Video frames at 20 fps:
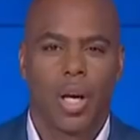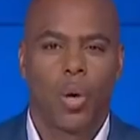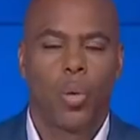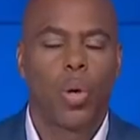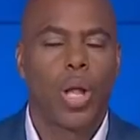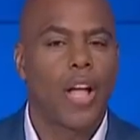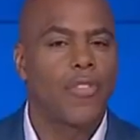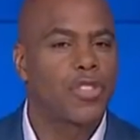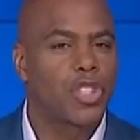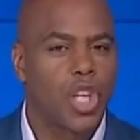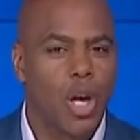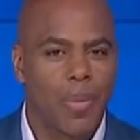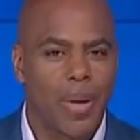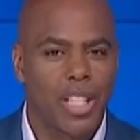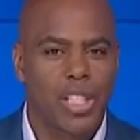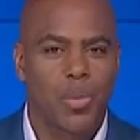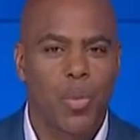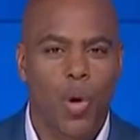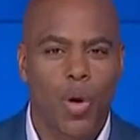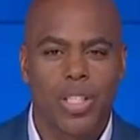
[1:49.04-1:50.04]
We'll have so
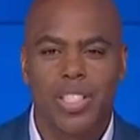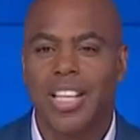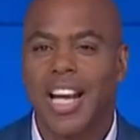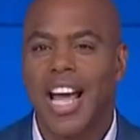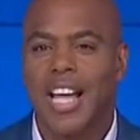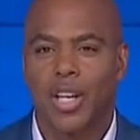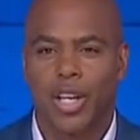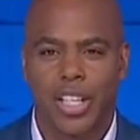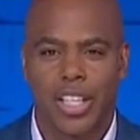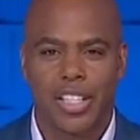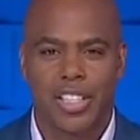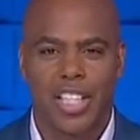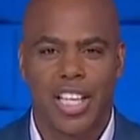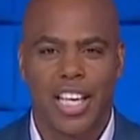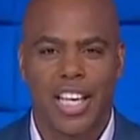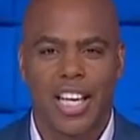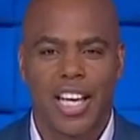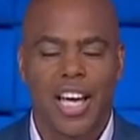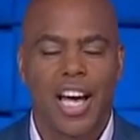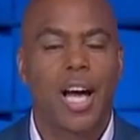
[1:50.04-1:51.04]
much more tonight on ET.
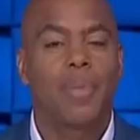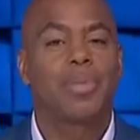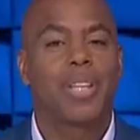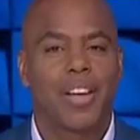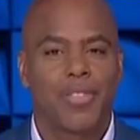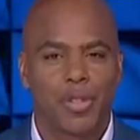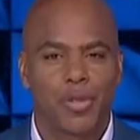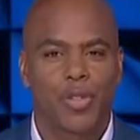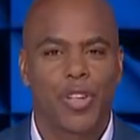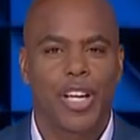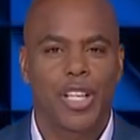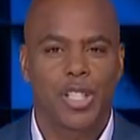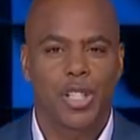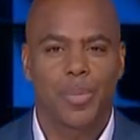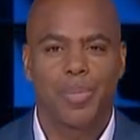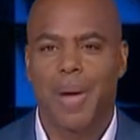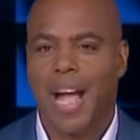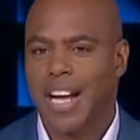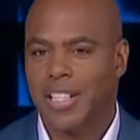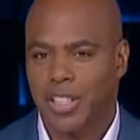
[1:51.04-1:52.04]
I'm Kevin Frazier.
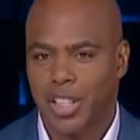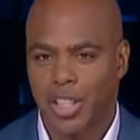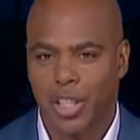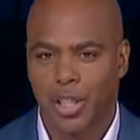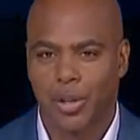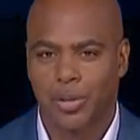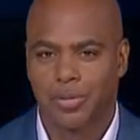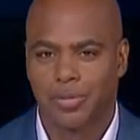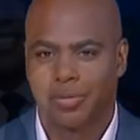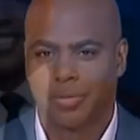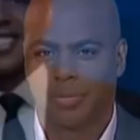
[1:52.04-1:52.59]
Back to you.